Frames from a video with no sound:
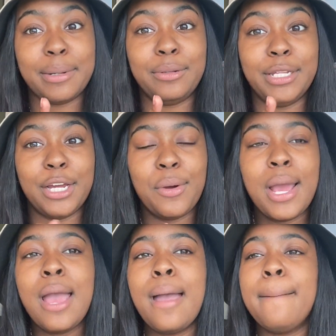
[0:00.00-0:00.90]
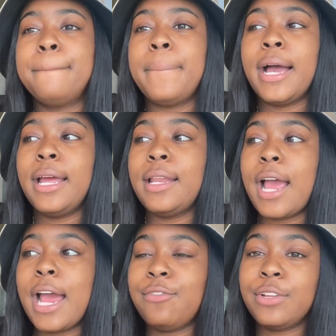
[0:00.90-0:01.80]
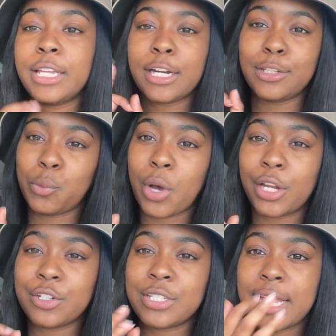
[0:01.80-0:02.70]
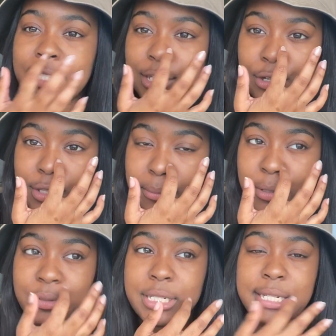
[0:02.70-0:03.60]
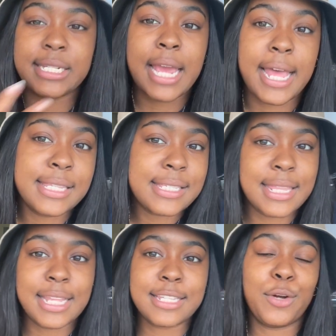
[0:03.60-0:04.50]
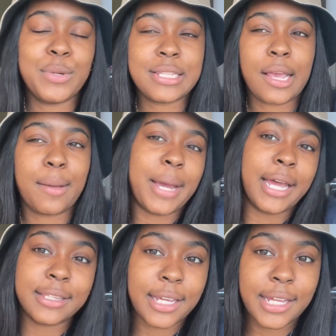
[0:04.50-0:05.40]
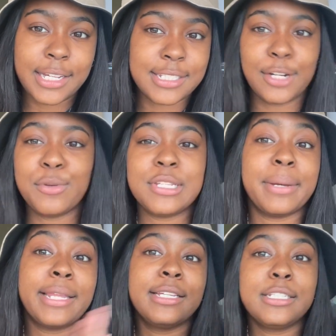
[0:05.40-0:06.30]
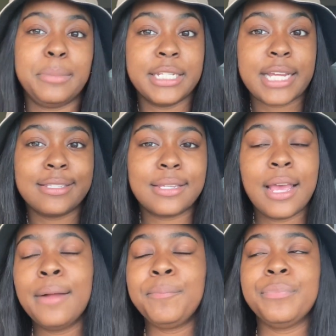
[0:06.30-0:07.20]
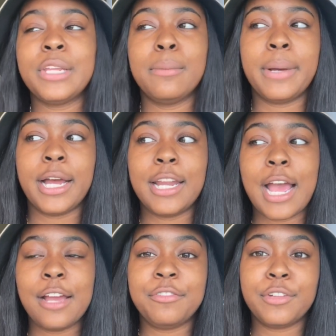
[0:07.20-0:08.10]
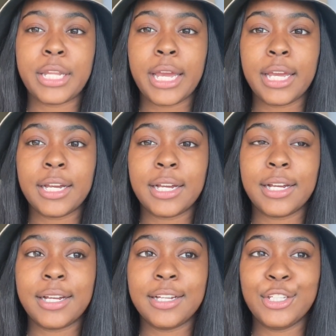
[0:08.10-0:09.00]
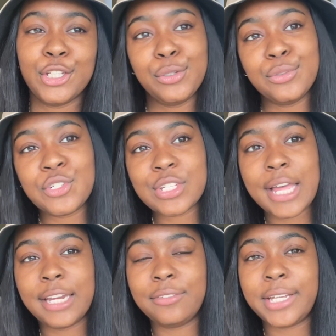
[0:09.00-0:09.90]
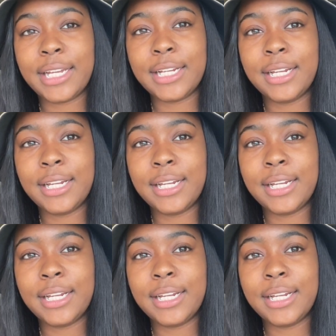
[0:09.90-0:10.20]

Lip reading: Leo. But I feel like out of the water signs, like you're the most intense, and that's not always like a bad thing. It's not always a bad thing to be intense, but I feel like you just kind of like,